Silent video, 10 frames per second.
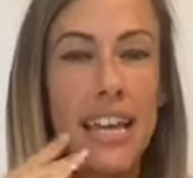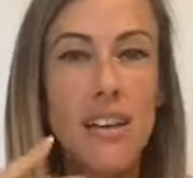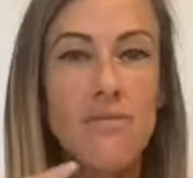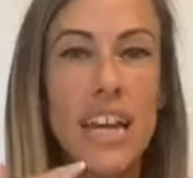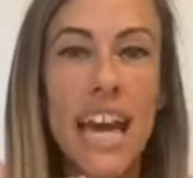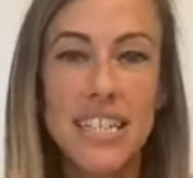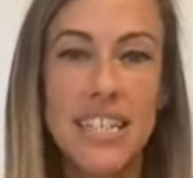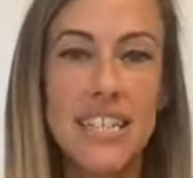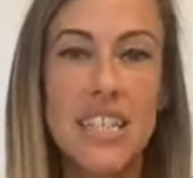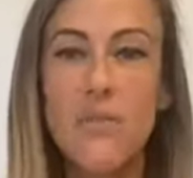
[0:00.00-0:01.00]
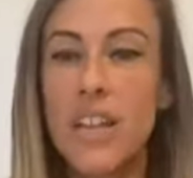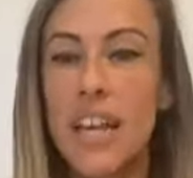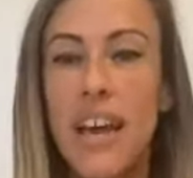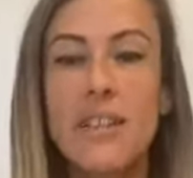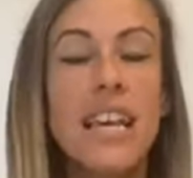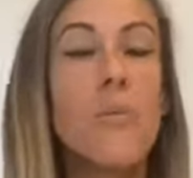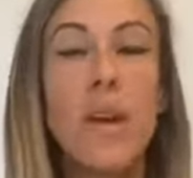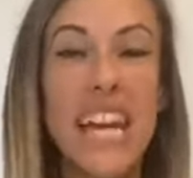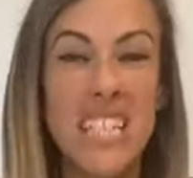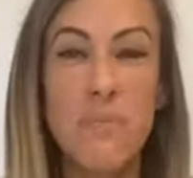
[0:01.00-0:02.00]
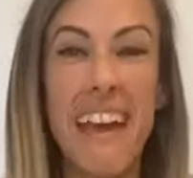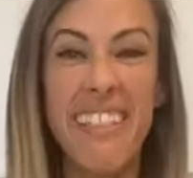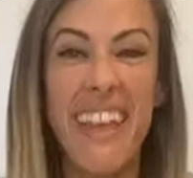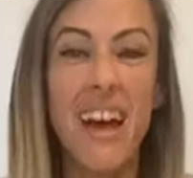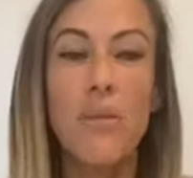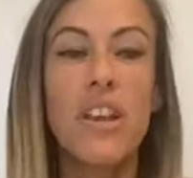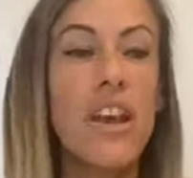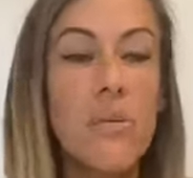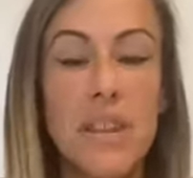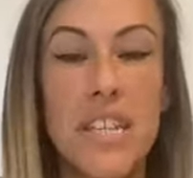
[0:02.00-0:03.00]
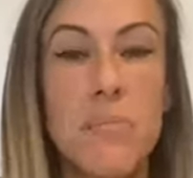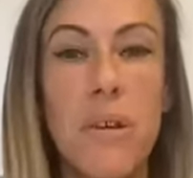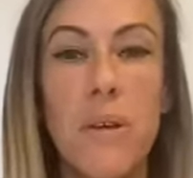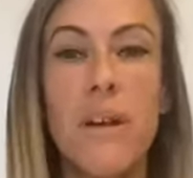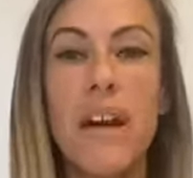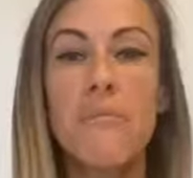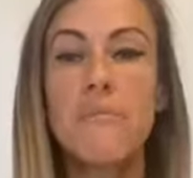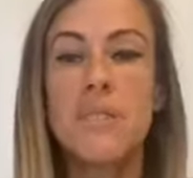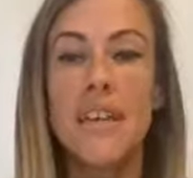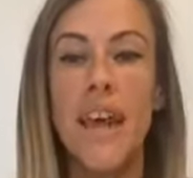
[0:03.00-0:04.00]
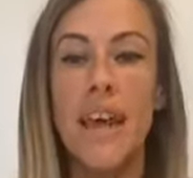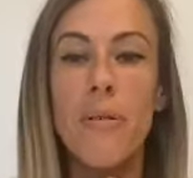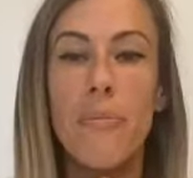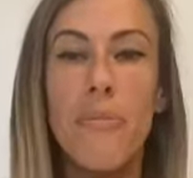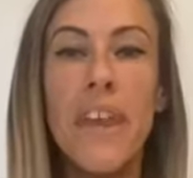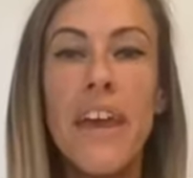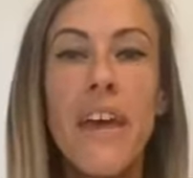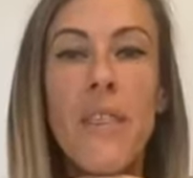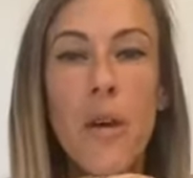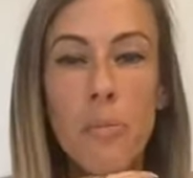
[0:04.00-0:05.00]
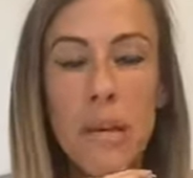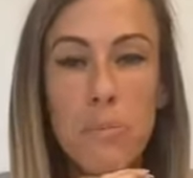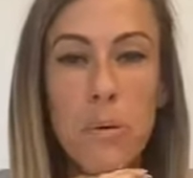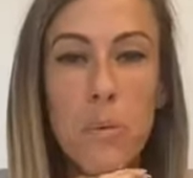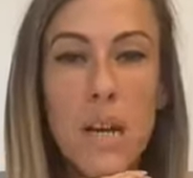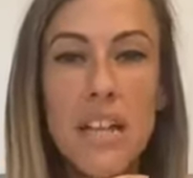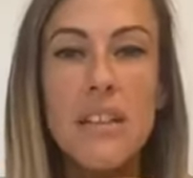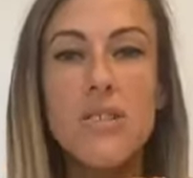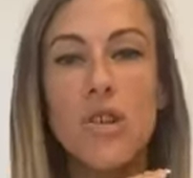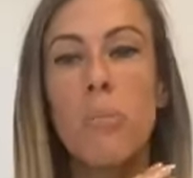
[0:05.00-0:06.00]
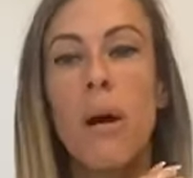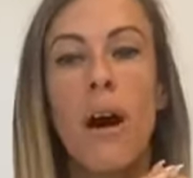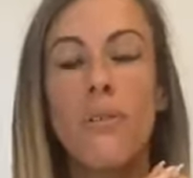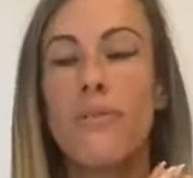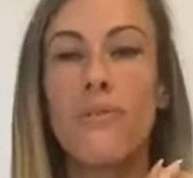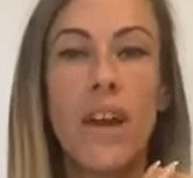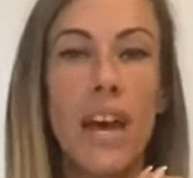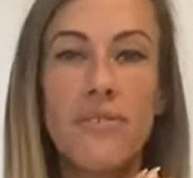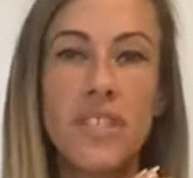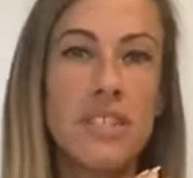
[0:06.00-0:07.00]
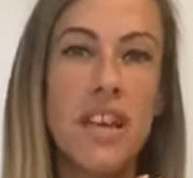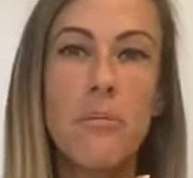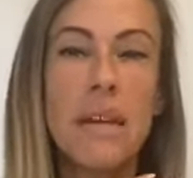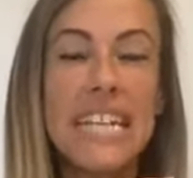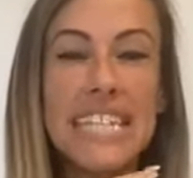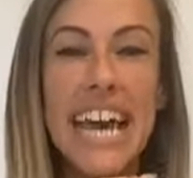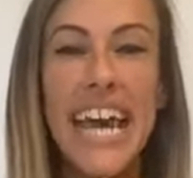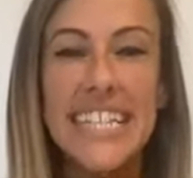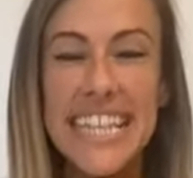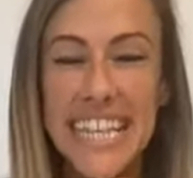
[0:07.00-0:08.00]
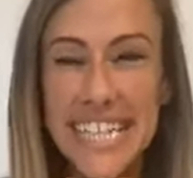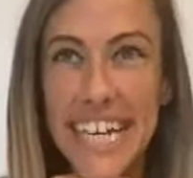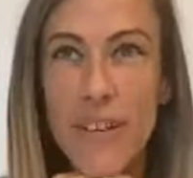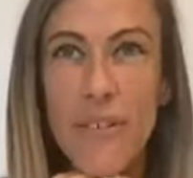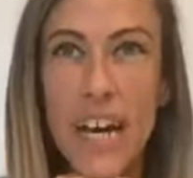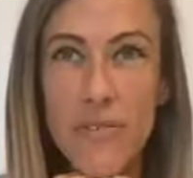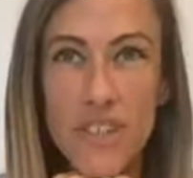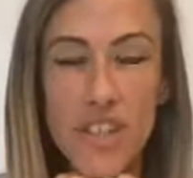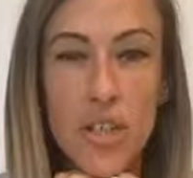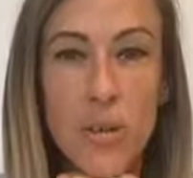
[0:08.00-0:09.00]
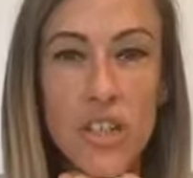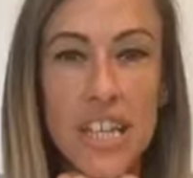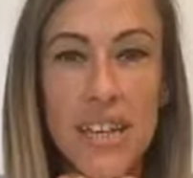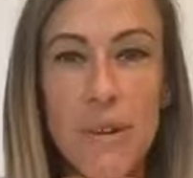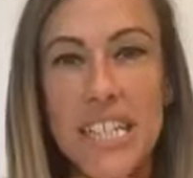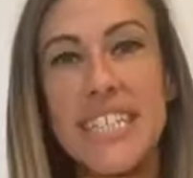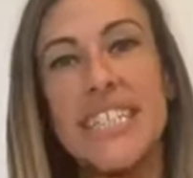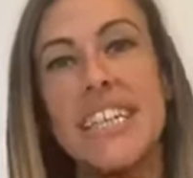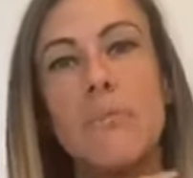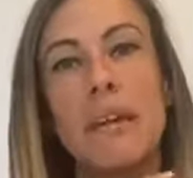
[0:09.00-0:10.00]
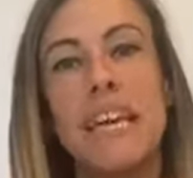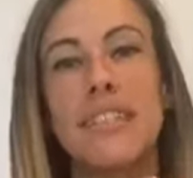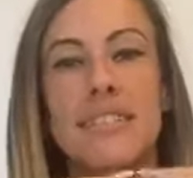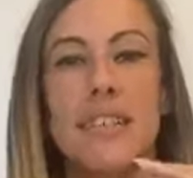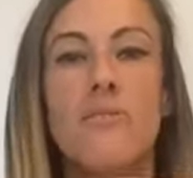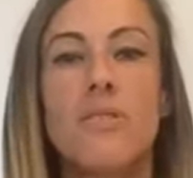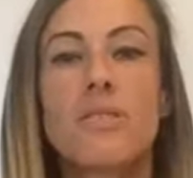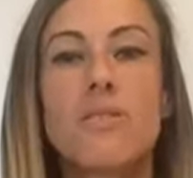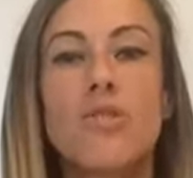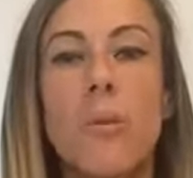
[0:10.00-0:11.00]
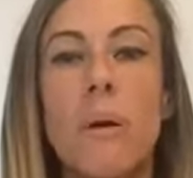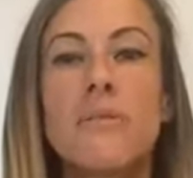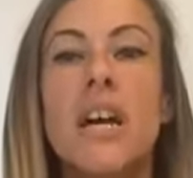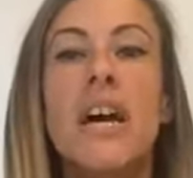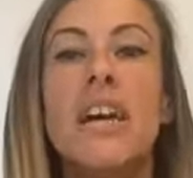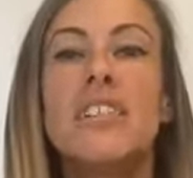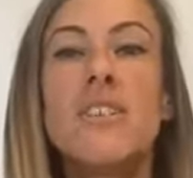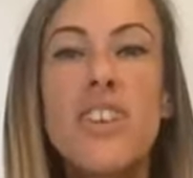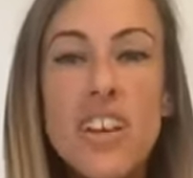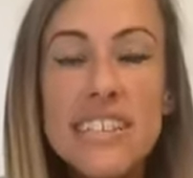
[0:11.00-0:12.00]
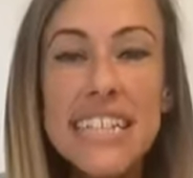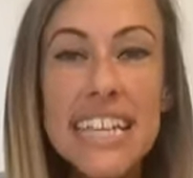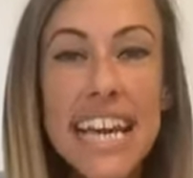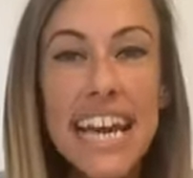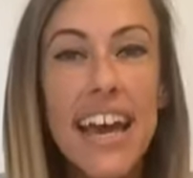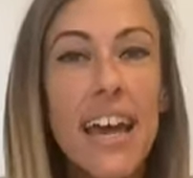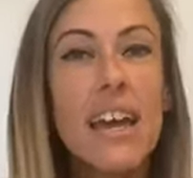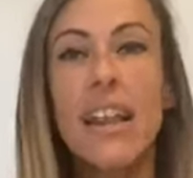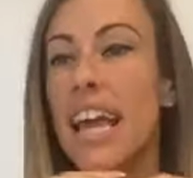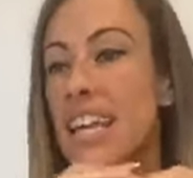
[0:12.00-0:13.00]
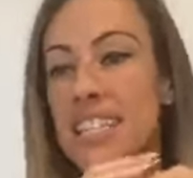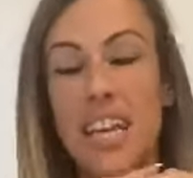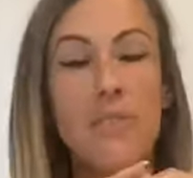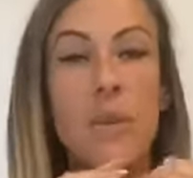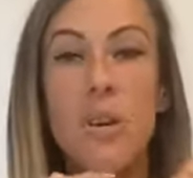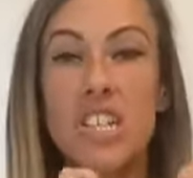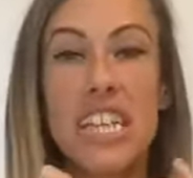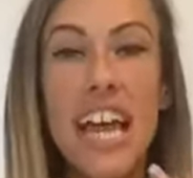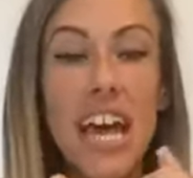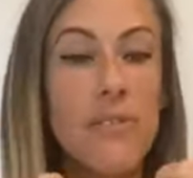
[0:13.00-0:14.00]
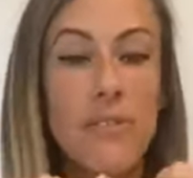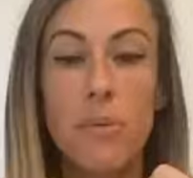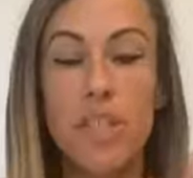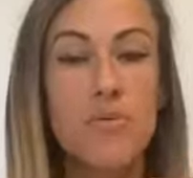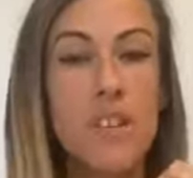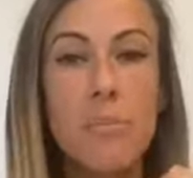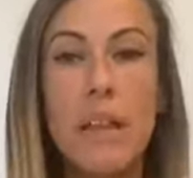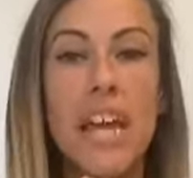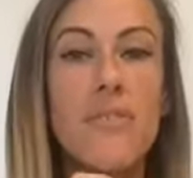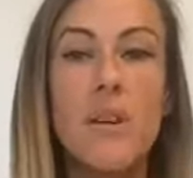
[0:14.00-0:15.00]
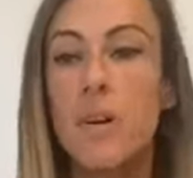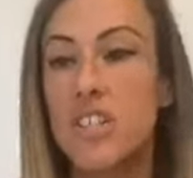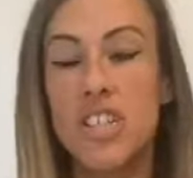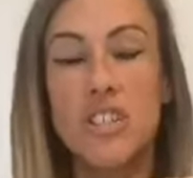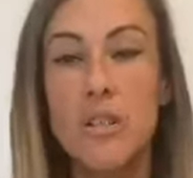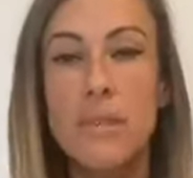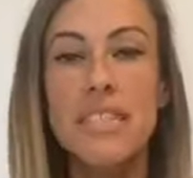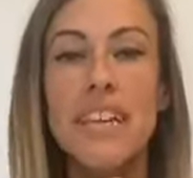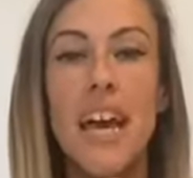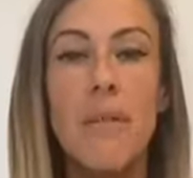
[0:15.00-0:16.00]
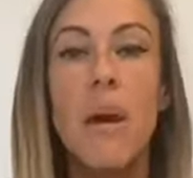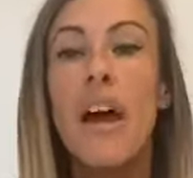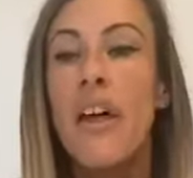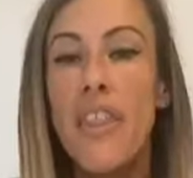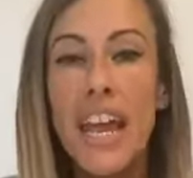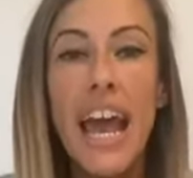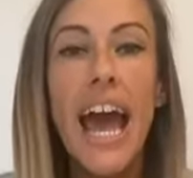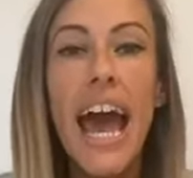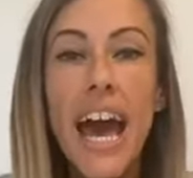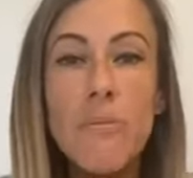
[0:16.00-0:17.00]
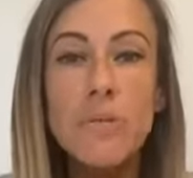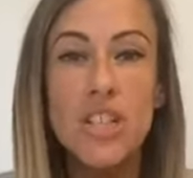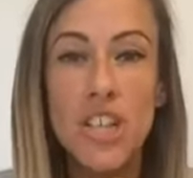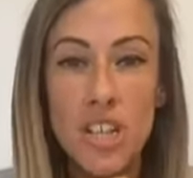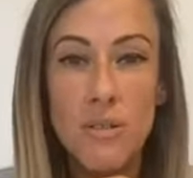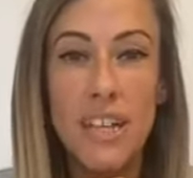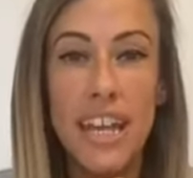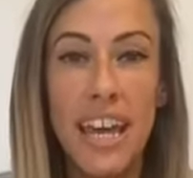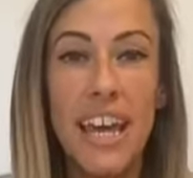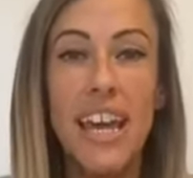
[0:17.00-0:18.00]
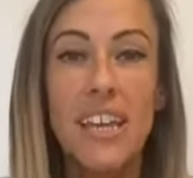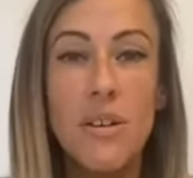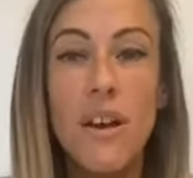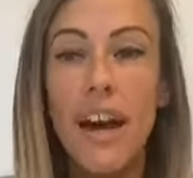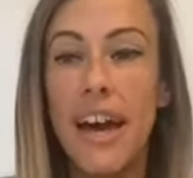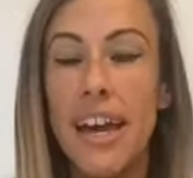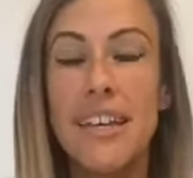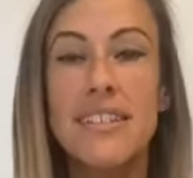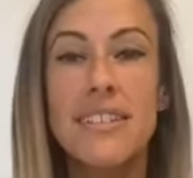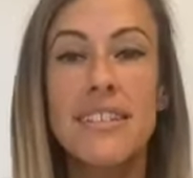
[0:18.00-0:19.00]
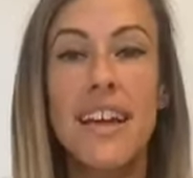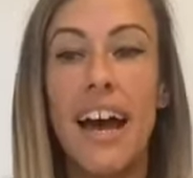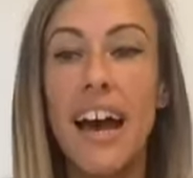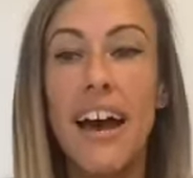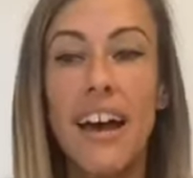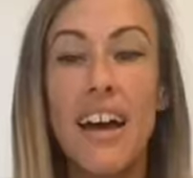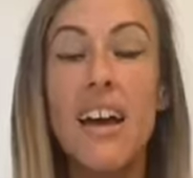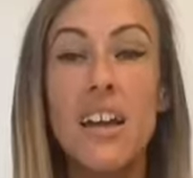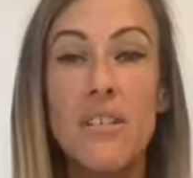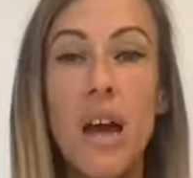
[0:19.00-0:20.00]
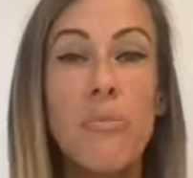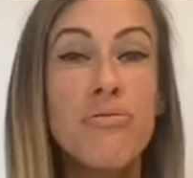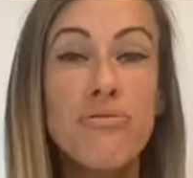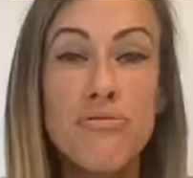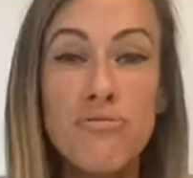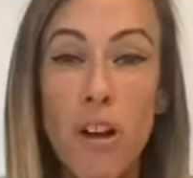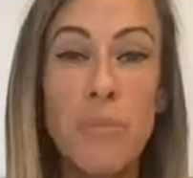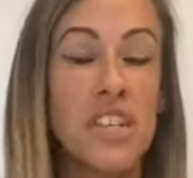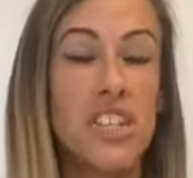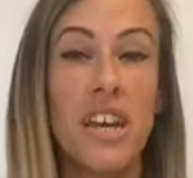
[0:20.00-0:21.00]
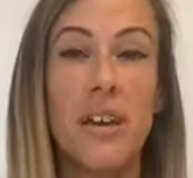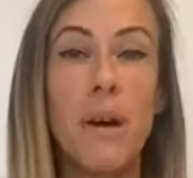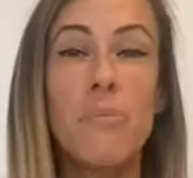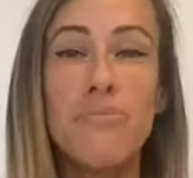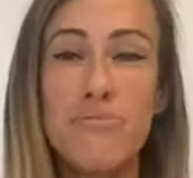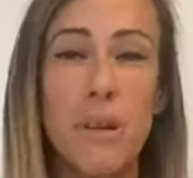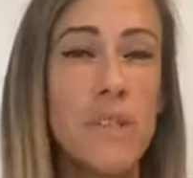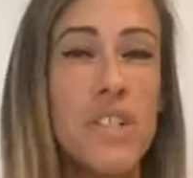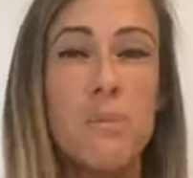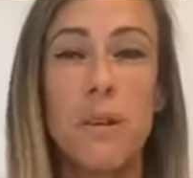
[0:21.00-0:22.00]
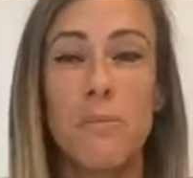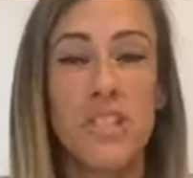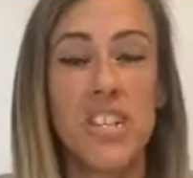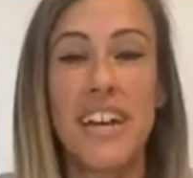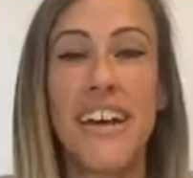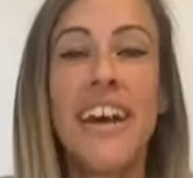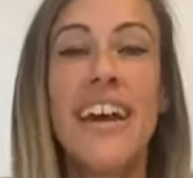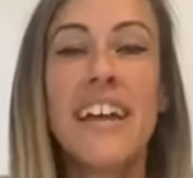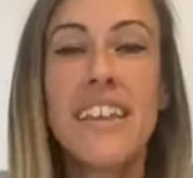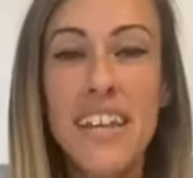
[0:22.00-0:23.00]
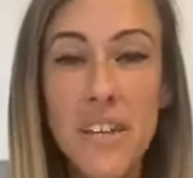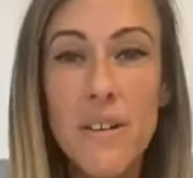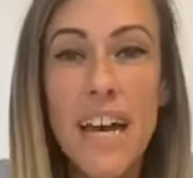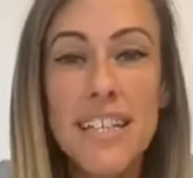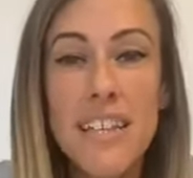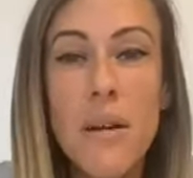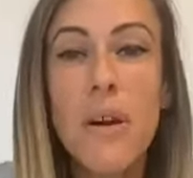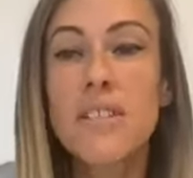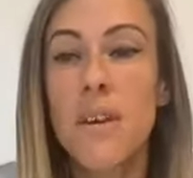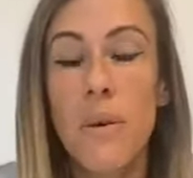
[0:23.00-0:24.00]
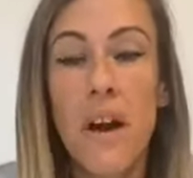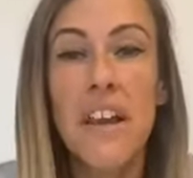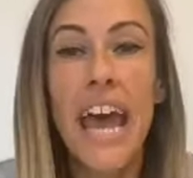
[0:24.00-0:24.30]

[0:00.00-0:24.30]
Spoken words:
reacting to the videos. Like, we expect that. We know with these programs that people will drop off after so many days. I think day five is usually when you see the biggest influx of drop-offs. So if you're still here, like I say, if you're watching live, if you're watching replay, if you're watching in 2 months' time, then absolutely, you guys are, I promise you that you guys are the ones who are gonna